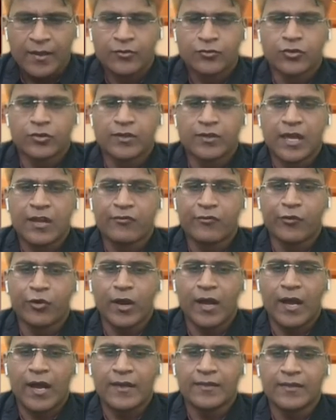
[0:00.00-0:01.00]
So therefore,
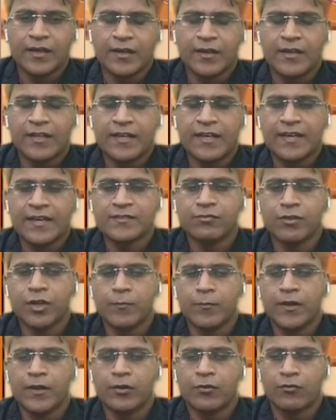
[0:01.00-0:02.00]
either ds
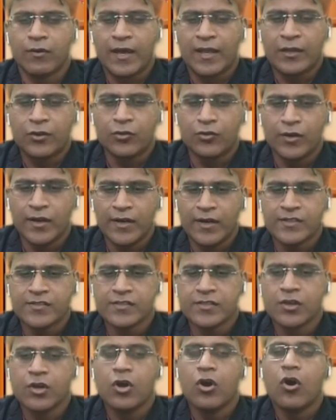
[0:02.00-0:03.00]
will be 12
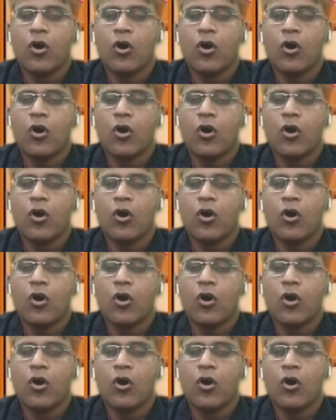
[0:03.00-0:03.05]
units